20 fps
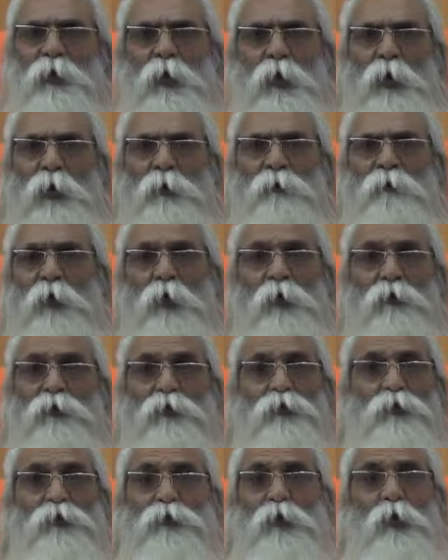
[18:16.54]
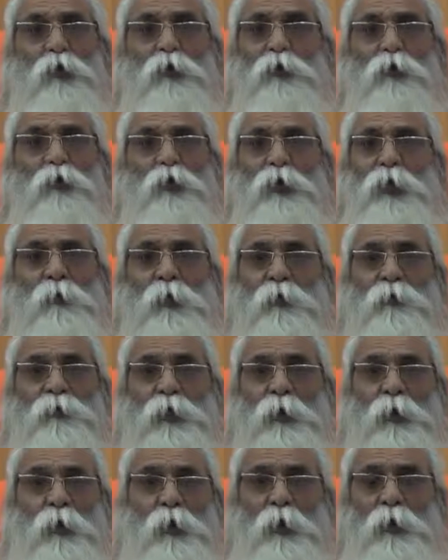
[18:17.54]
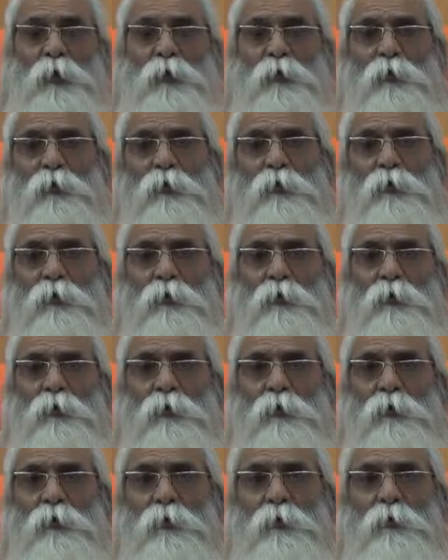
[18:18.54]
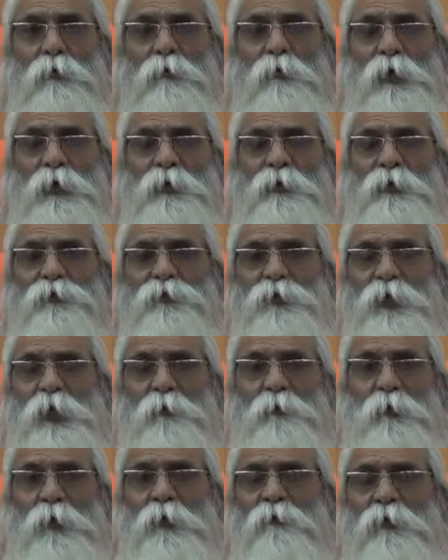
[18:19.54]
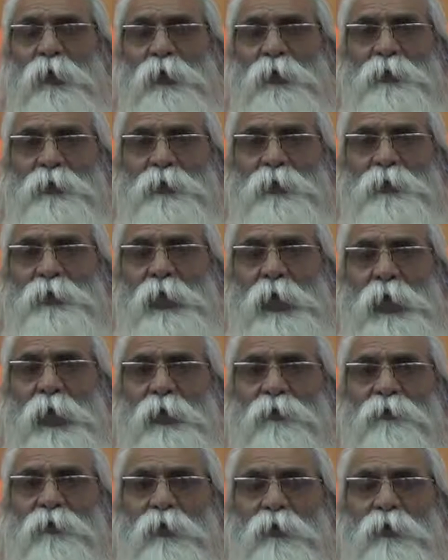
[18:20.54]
God? Because you do not know about the God. What is the shape and what is the size